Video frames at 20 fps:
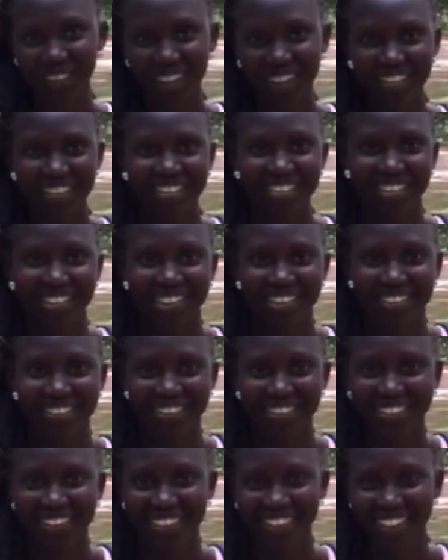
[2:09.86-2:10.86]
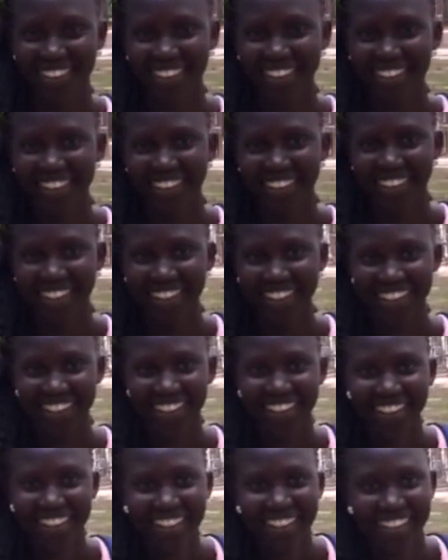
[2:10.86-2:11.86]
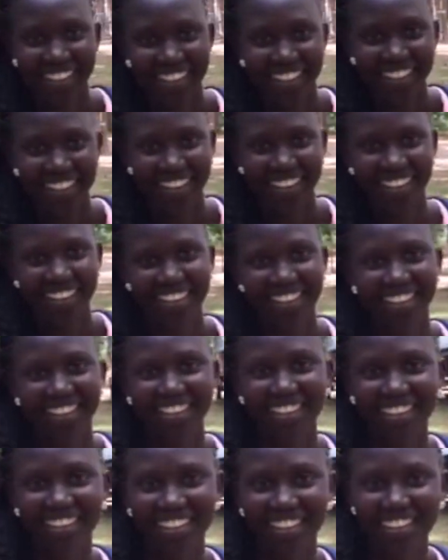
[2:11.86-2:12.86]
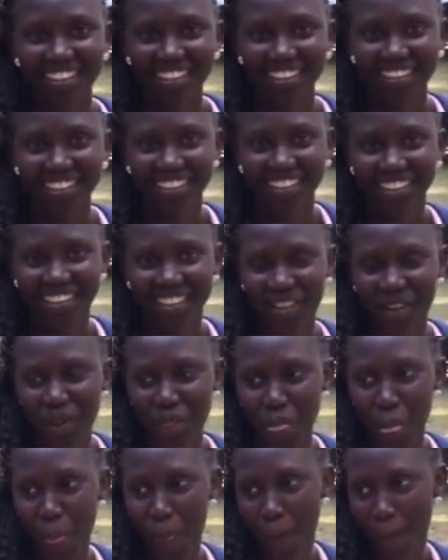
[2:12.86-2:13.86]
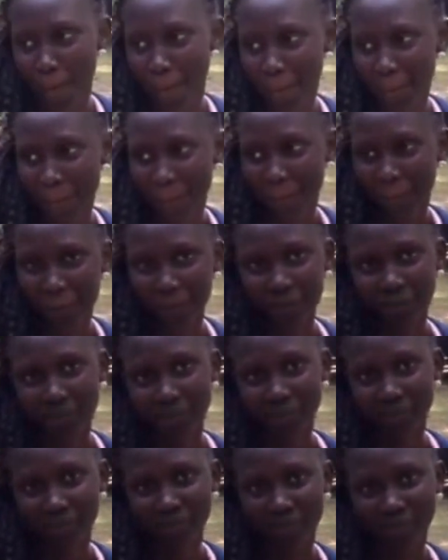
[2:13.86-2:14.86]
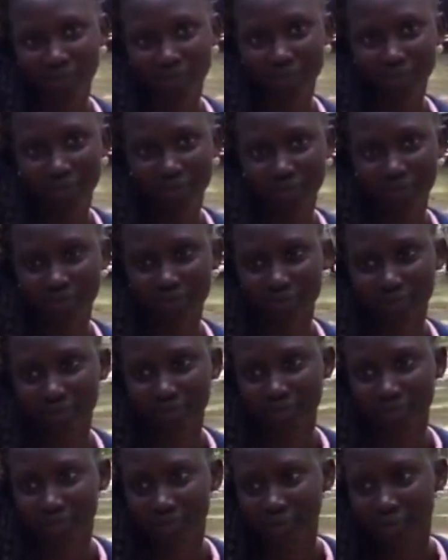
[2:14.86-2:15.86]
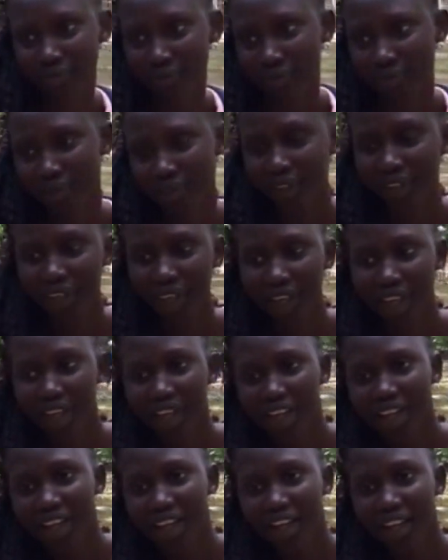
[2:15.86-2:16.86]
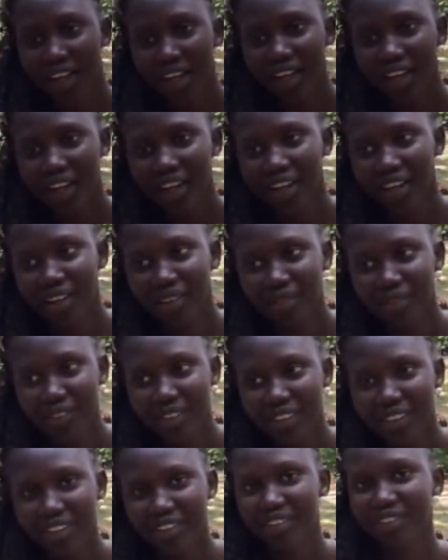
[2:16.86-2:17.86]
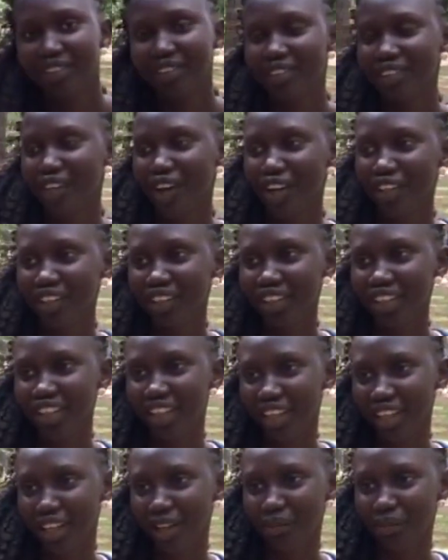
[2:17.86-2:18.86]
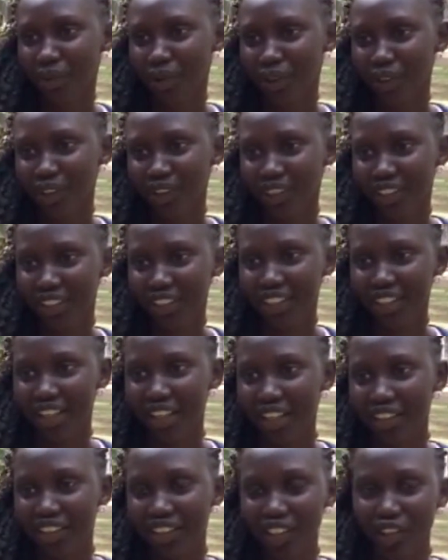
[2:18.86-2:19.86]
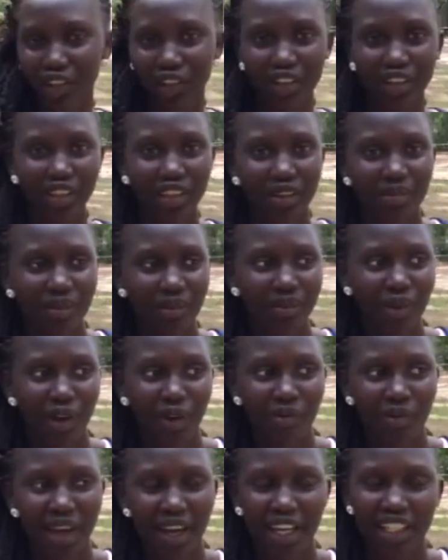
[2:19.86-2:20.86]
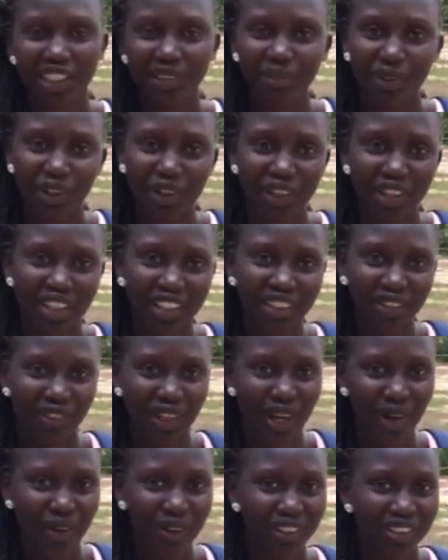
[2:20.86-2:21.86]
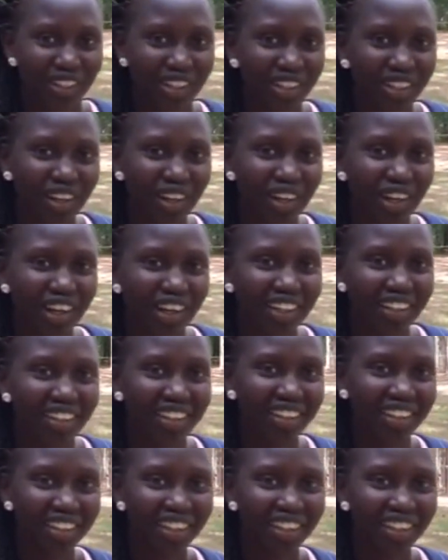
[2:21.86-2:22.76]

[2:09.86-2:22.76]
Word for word: fun. Great. What's one awesome thing that you've experienced so far this summer that you wouldn't have experienced otherwise had you not come to camp? Um, talking to the campers and like telling them about my experience when I was younger